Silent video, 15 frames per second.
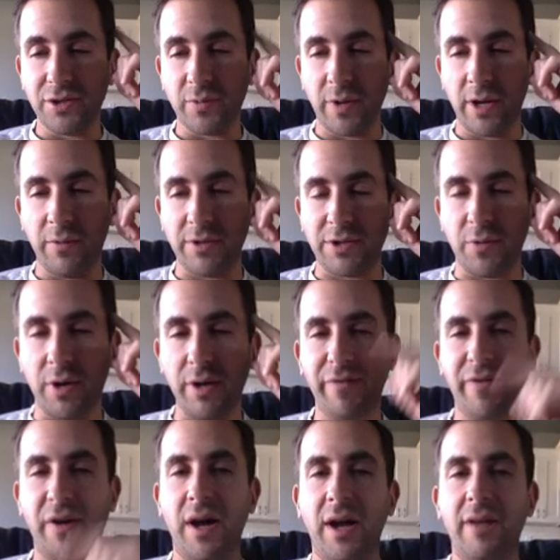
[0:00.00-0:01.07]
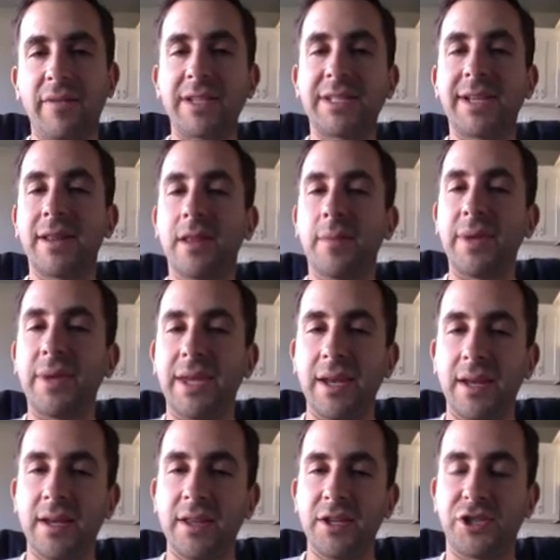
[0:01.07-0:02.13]
winning with 25, I said at the
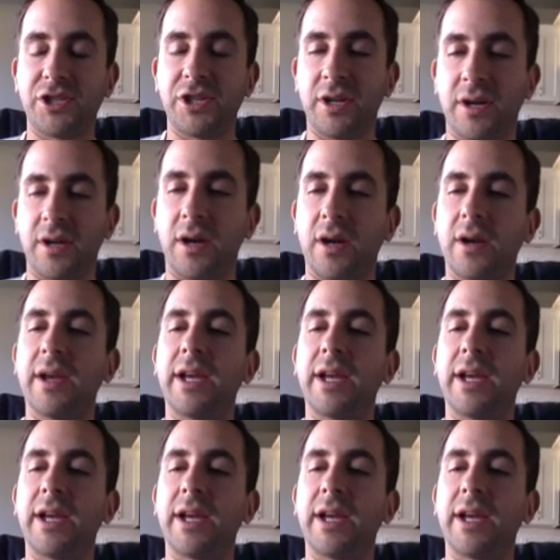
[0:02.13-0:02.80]
beginning of this year,